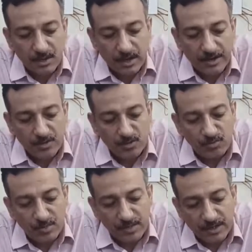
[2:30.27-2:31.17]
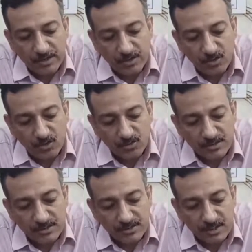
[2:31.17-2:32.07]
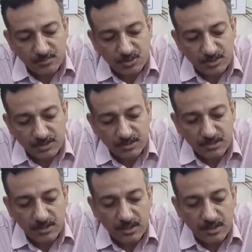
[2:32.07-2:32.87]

and you will be continue using the same switches